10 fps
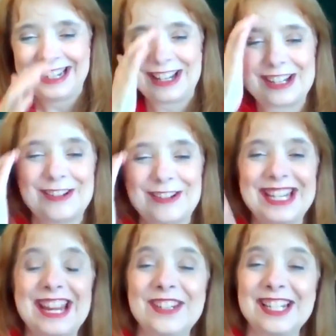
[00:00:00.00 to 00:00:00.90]
so
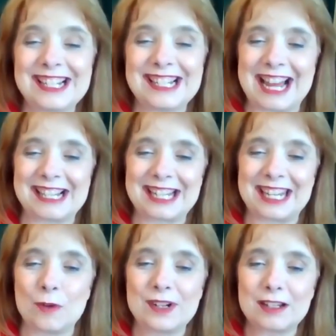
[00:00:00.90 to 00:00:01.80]
David is
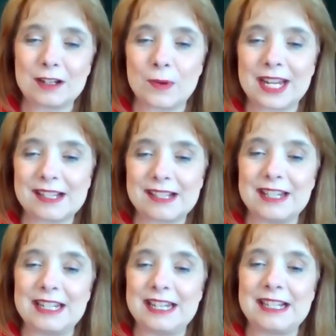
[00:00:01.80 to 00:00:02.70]
asking, what's the quickest
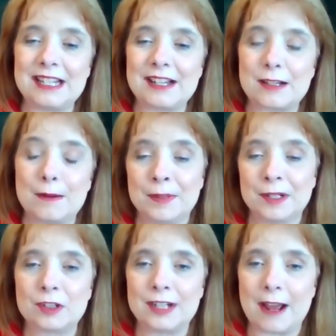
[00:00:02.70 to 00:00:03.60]
and easiest
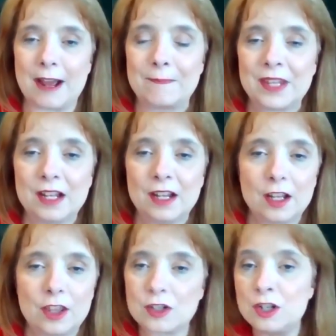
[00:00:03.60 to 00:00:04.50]
builder now? There's